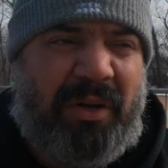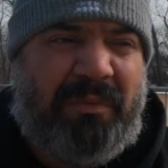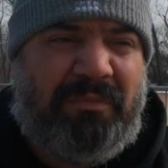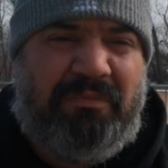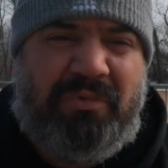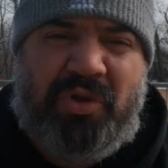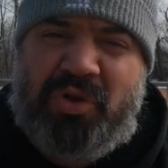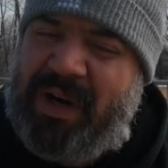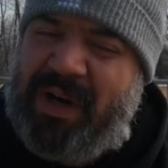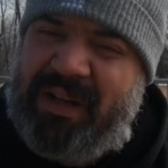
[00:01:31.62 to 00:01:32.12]

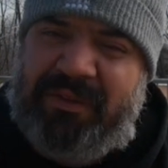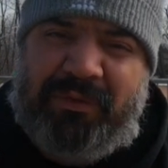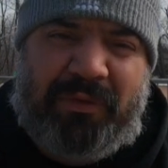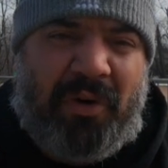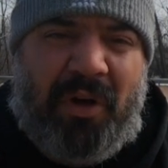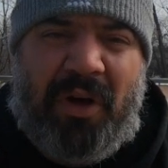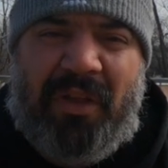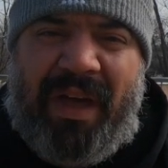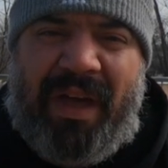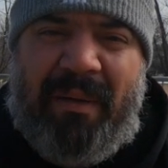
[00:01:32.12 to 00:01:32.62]
transfer
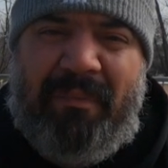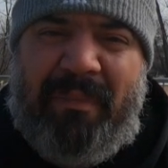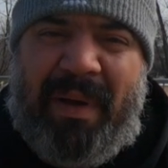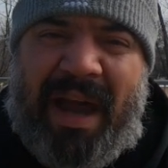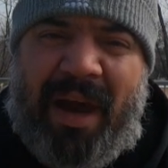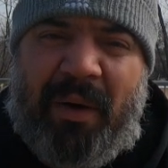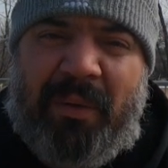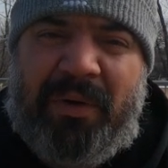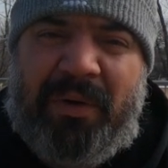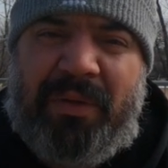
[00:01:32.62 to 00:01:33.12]
all that
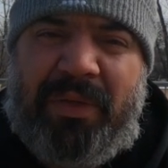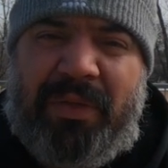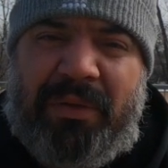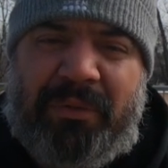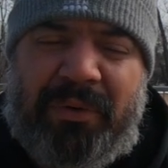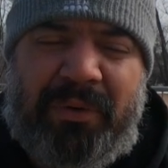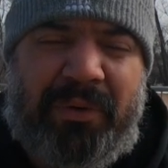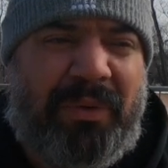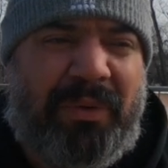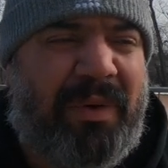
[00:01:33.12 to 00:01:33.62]
power
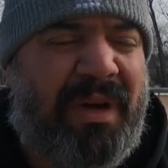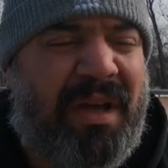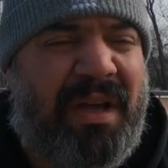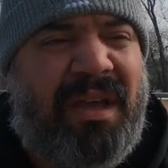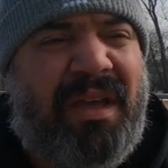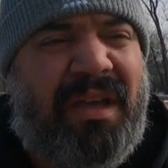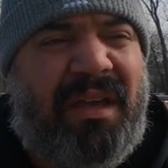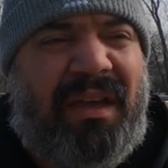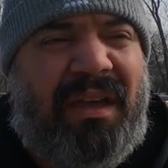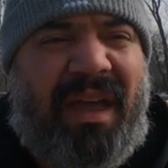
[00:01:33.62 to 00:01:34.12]
through
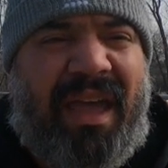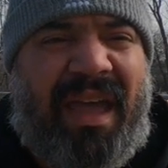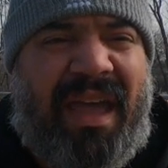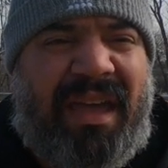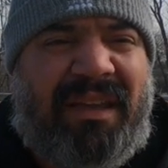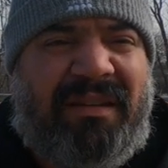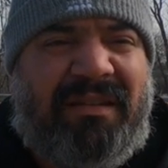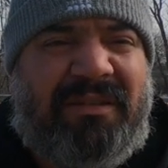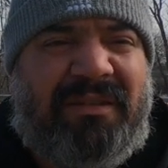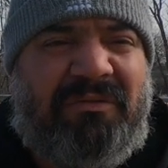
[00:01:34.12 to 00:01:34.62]

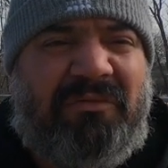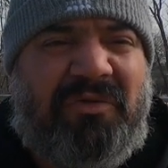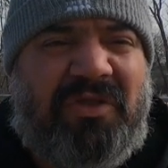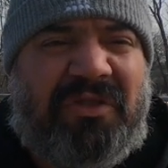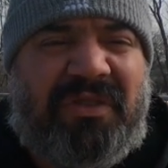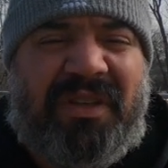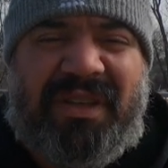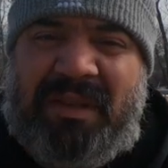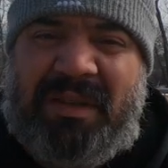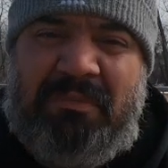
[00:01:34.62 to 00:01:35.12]
and
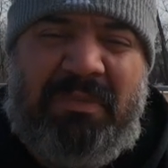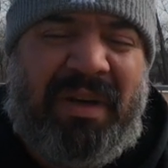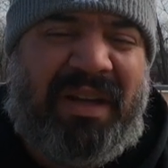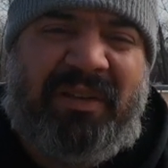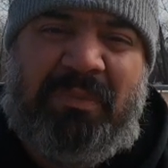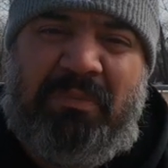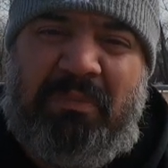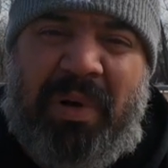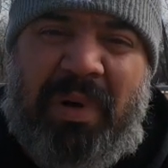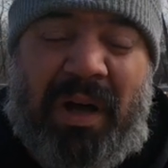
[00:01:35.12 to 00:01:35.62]
just get the
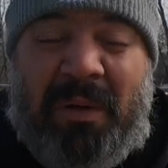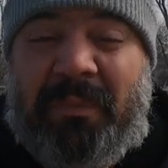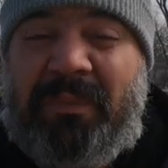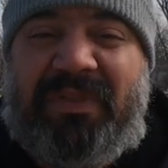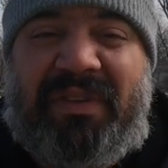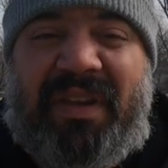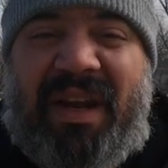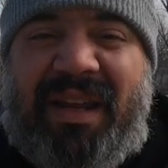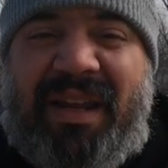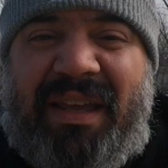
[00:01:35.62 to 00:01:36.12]
biggest pumps
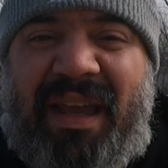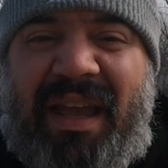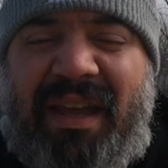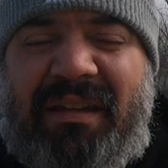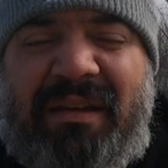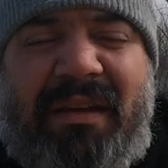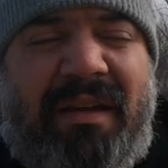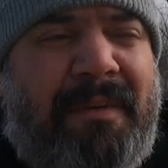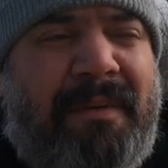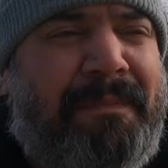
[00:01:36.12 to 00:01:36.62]
that I can.
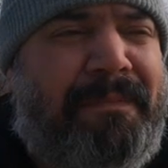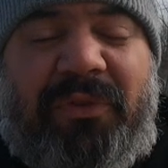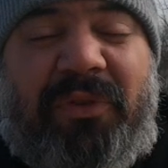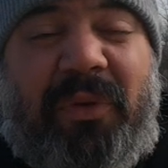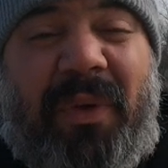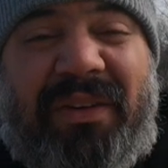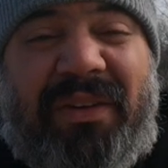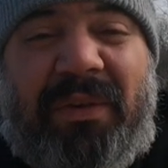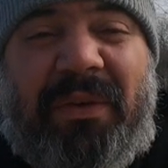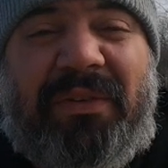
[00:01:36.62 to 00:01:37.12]
So
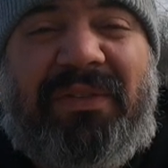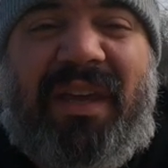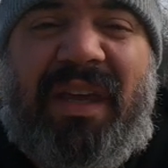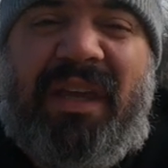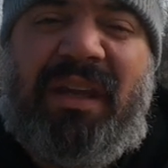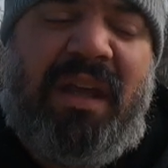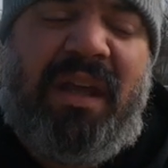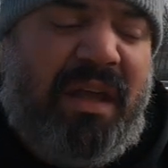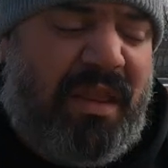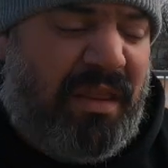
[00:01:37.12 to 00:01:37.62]
as I was saying,
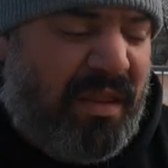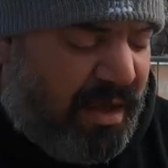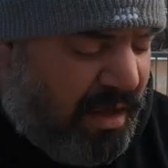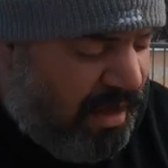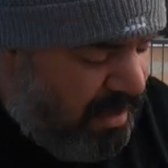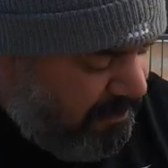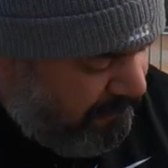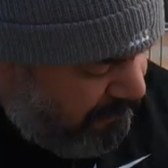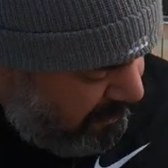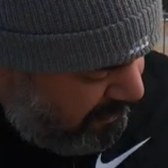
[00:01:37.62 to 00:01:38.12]
the
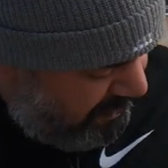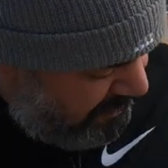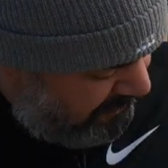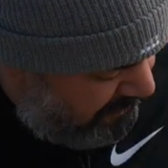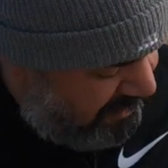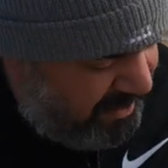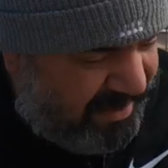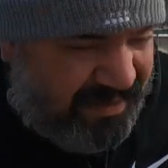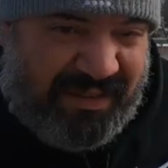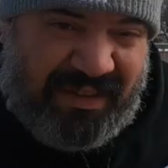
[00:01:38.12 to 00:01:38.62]
cuff on these
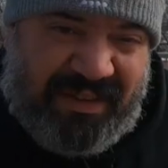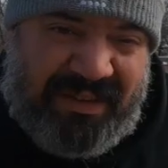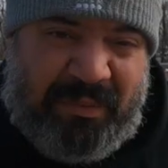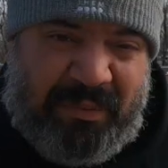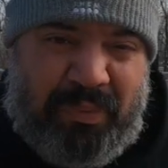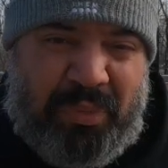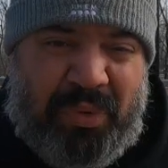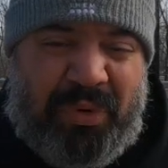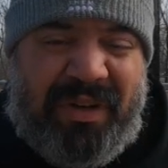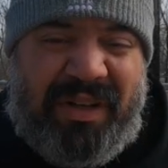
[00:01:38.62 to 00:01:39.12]
things is
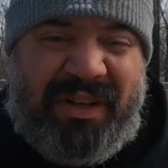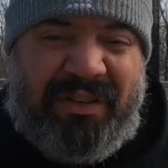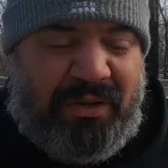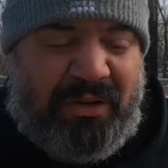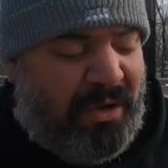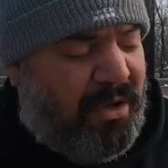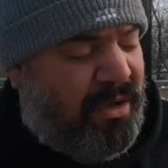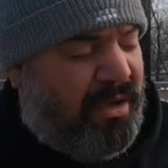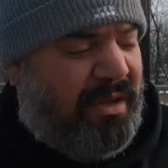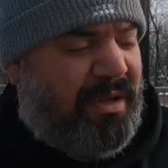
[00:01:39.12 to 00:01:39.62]
pretty
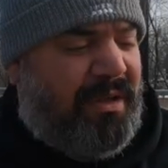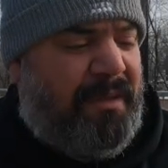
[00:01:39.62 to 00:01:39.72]
tall